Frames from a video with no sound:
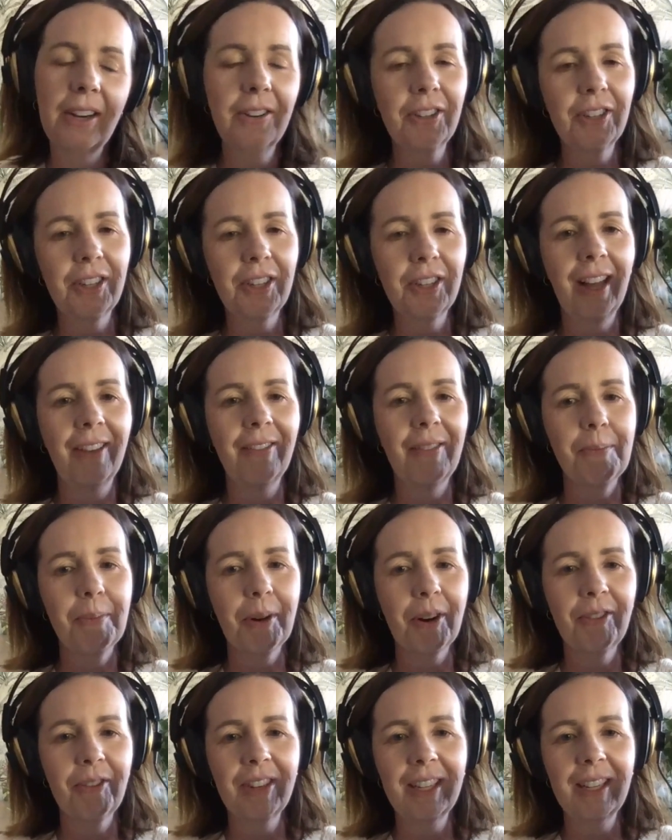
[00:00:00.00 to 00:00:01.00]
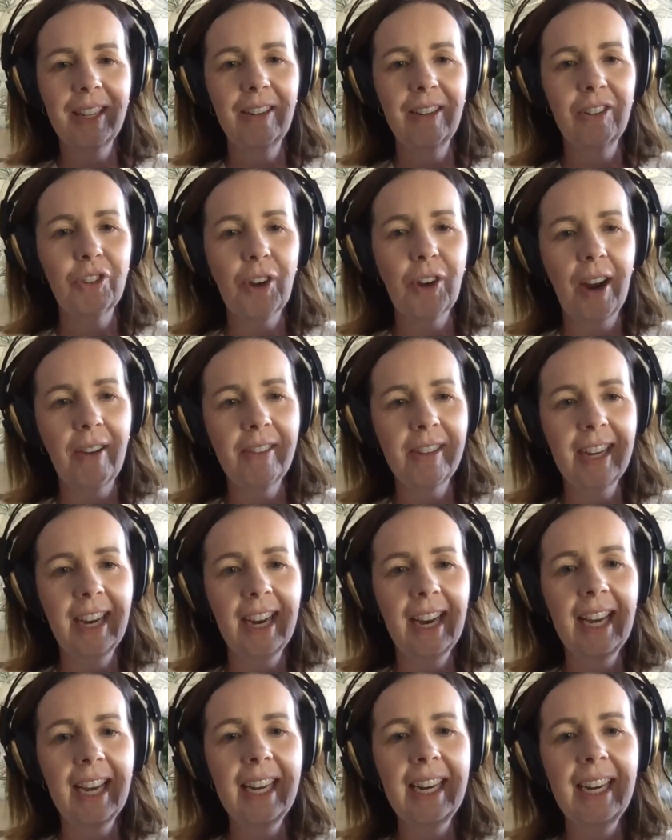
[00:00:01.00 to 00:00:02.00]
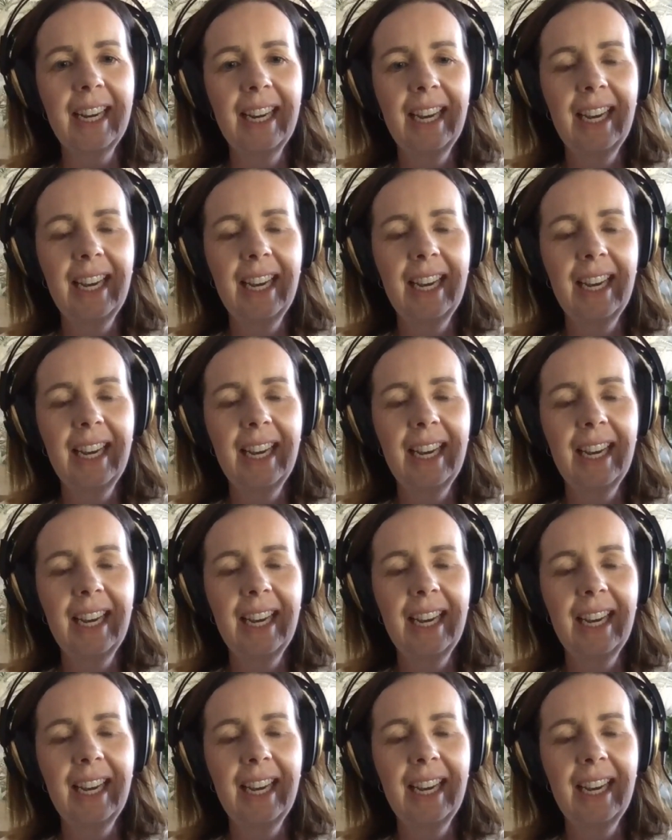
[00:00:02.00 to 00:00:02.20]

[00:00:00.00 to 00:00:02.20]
So you'll have a perfect little travel guide